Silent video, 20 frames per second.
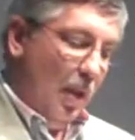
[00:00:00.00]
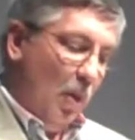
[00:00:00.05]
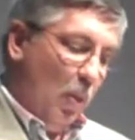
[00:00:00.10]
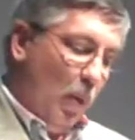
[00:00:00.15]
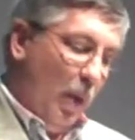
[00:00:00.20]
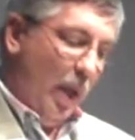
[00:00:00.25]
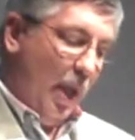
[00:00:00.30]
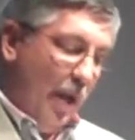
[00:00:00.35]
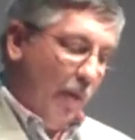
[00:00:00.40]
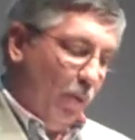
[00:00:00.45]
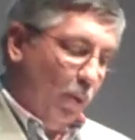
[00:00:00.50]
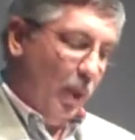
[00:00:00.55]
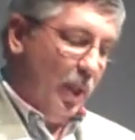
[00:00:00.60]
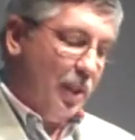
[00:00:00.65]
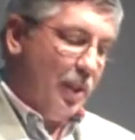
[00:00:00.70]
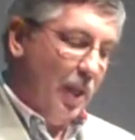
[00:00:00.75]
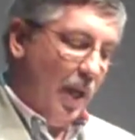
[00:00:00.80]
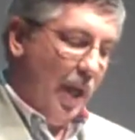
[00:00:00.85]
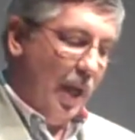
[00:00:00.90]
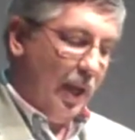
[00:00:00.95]
we have
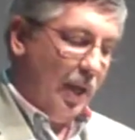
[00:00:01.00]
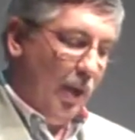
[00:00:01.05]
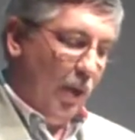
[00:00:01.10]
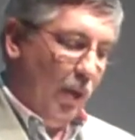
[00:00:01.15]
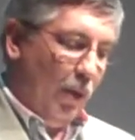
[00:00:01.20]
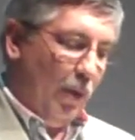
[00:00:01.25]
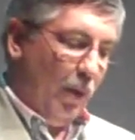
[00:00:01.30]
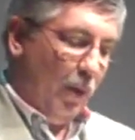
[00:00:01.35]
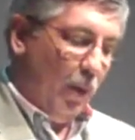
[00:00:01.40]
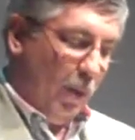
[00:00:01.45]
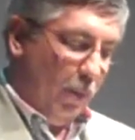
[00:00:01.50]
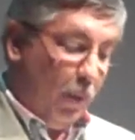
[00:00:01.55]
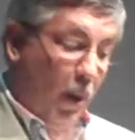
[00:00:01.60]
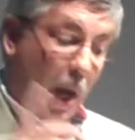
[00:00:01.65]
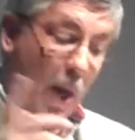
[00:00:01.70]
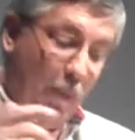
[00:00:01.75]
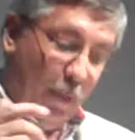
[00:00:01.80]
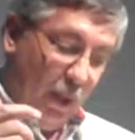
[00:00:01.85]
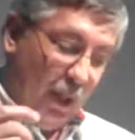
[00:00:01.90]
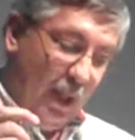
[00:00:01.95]
recycled or
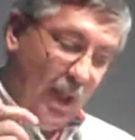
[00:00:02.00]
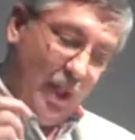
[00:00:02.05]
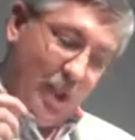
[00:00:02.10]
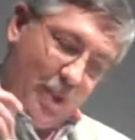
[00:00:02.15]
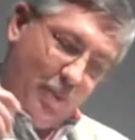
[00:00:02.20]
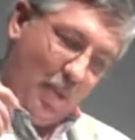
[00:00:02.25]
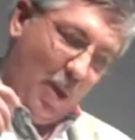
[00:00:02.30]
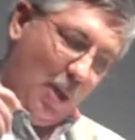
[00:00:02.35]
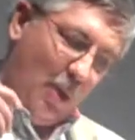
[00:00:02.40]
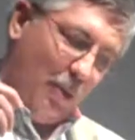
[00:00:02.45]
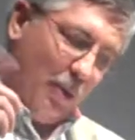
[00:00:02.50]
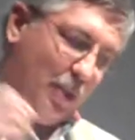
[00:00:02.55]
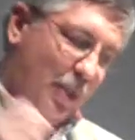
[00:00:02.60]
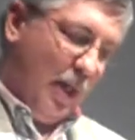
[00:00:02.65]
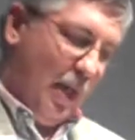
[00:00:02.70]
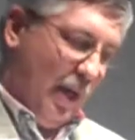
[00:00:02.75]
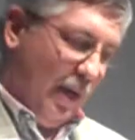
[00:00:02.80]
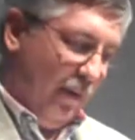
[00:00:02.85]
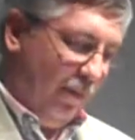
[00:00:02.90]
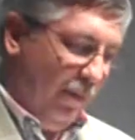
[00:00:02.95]
properly disposed
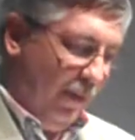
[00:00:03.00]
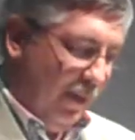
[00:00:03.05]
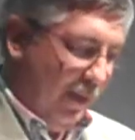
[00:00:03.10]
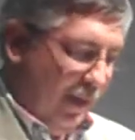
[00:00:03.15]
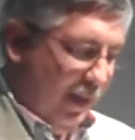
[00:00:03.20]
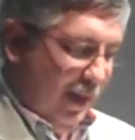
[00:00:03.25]
of,